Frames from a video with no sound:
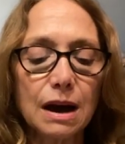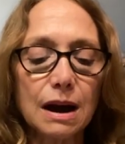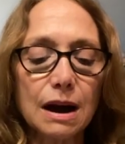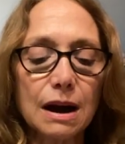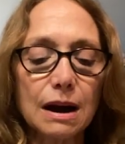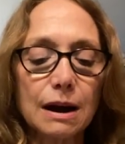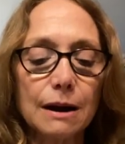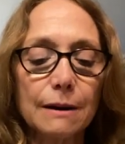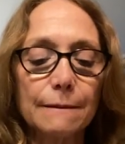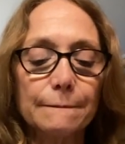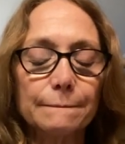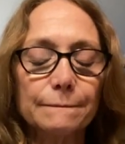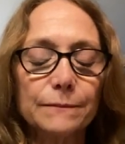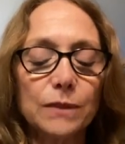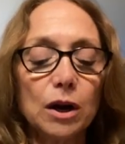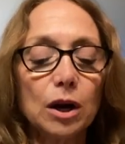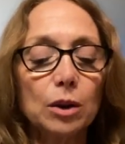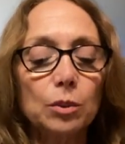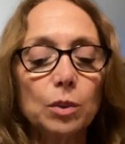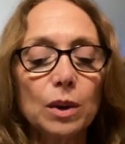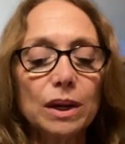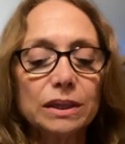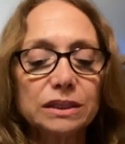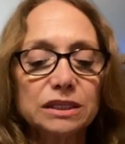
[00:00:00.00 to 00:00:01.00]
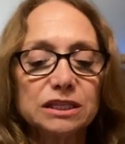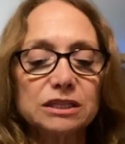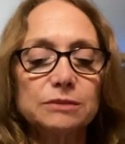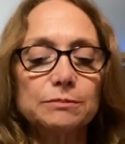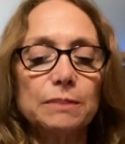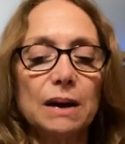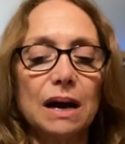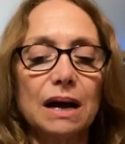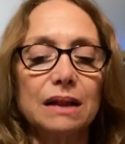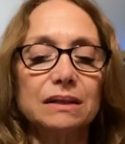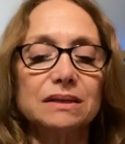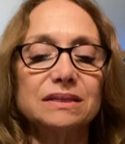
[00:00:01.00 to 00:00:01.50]
Our wellness
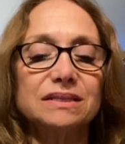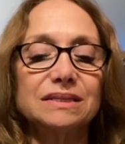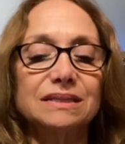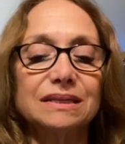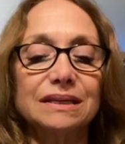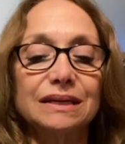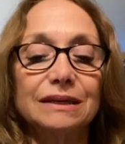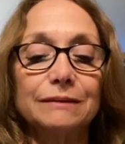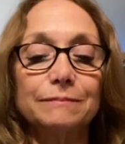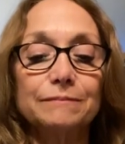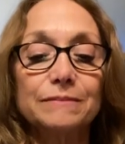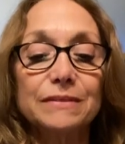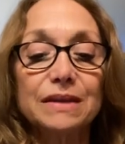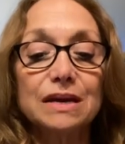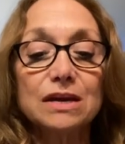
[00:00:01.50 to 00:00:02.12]
policy.